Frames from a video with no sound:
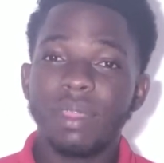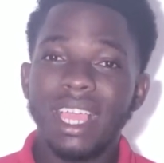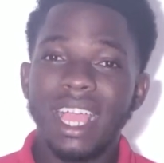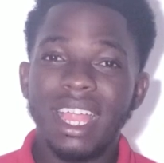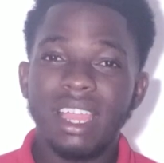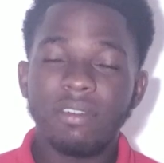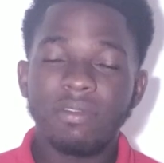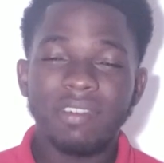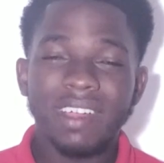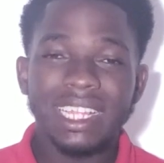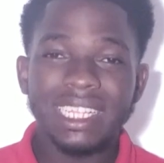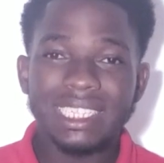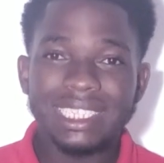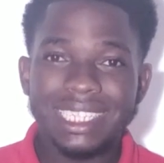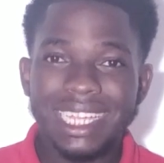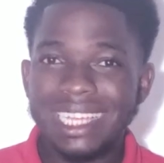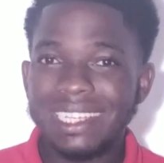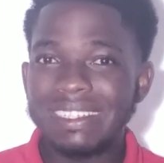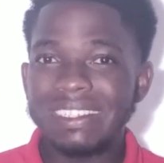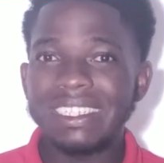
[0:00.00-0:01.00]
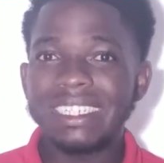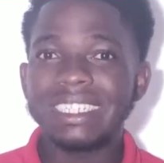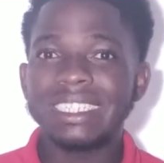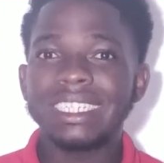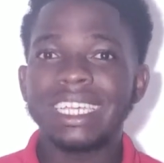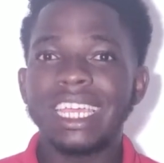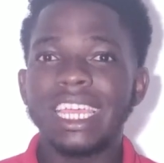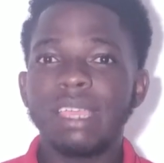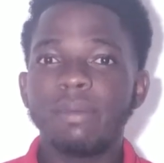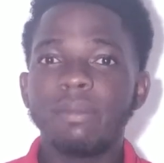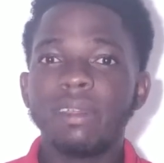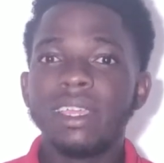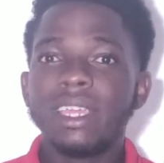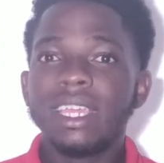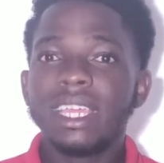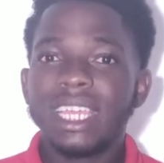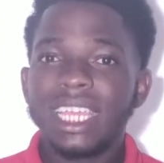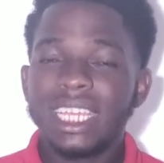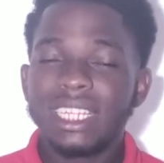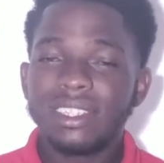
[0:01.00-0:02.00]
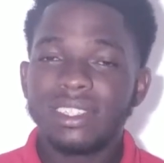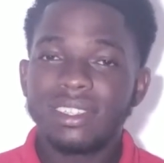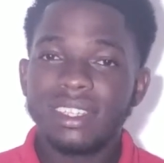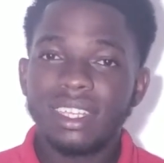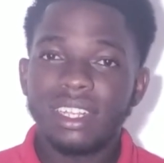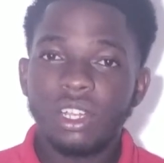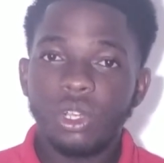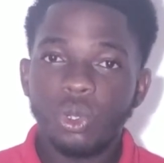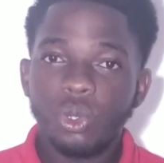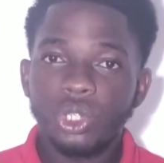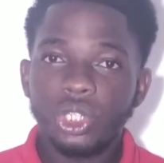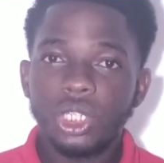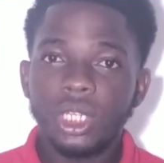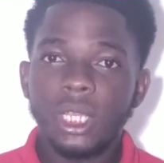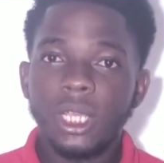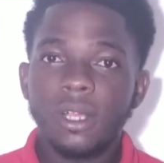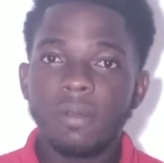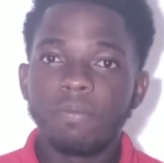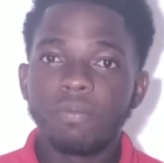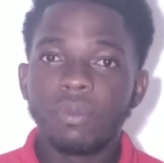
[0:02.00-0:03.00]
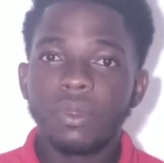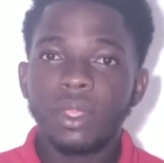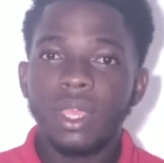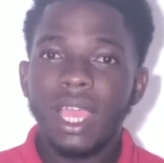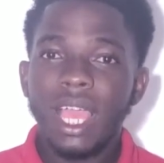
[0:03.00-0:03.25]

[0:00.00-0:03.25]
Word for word: We had a fantastic time in St. Lucia.